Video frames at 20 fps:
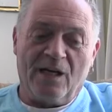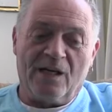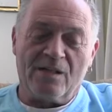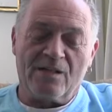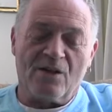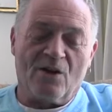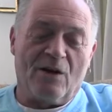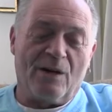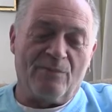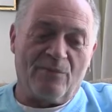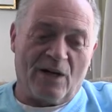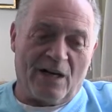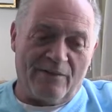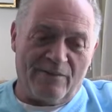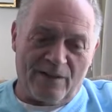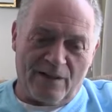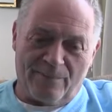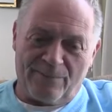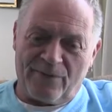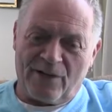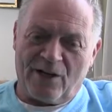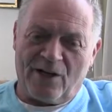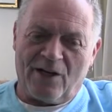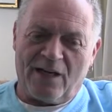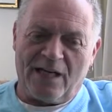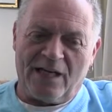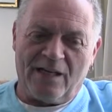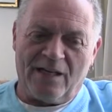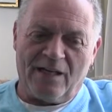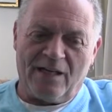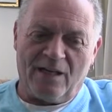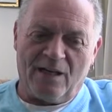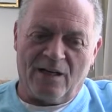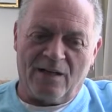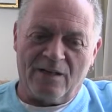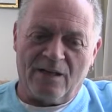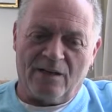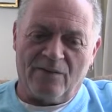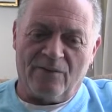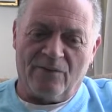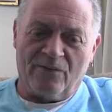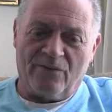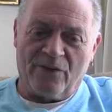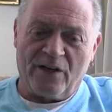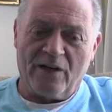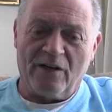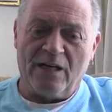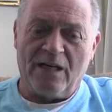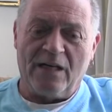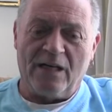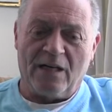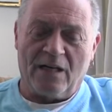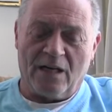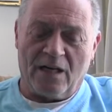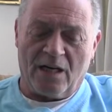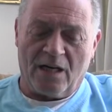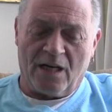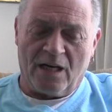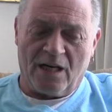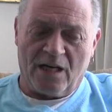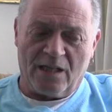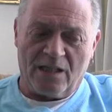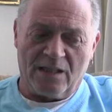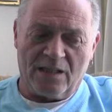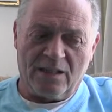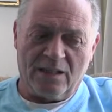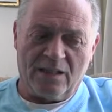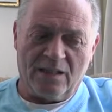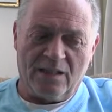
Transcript: And so I'm driving up there and very uh,